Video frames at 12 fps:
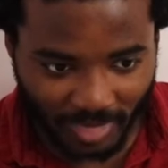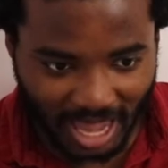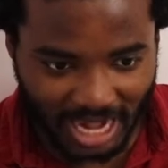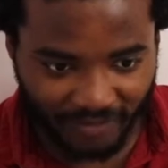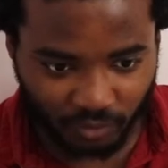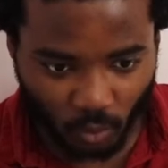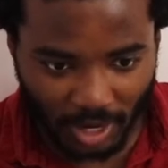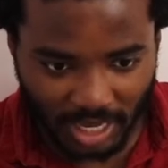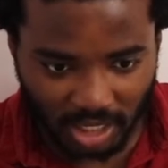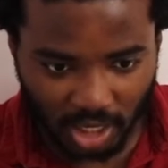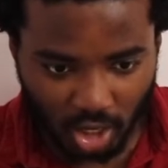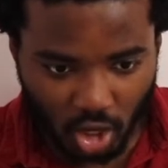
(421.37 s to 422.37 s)
that left
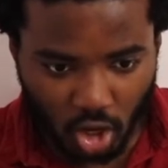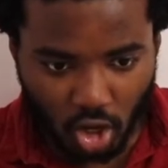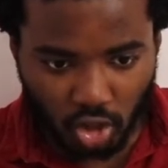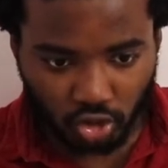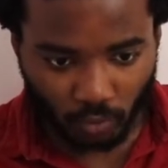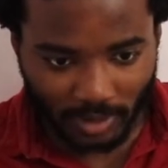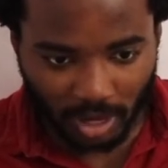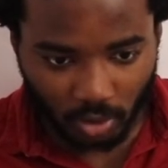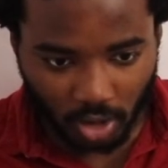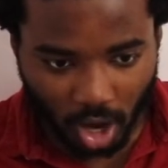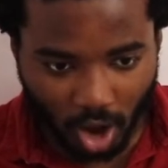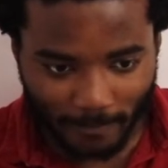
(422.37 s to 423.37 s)
wing. Do
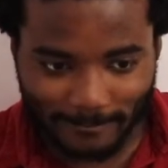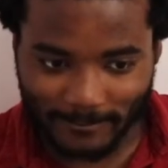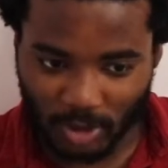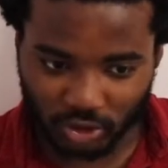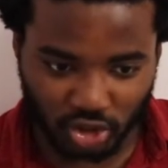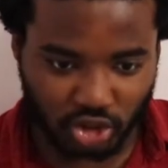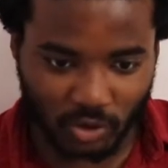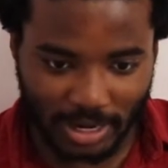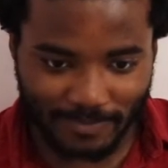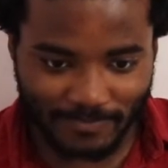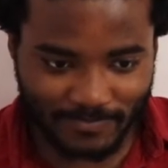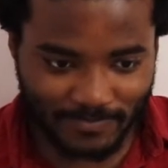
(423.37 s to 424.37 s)
look up or just shoot
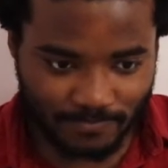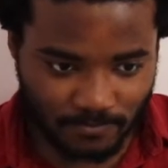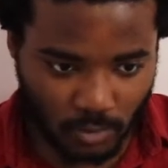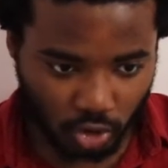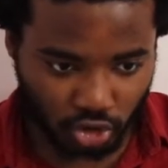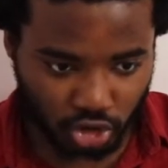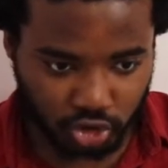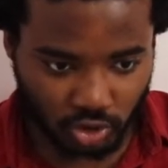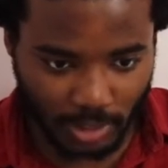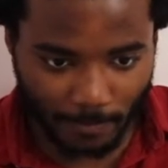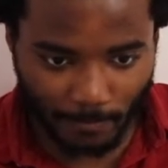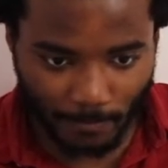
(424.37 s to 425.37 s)
it. Or just shoot it.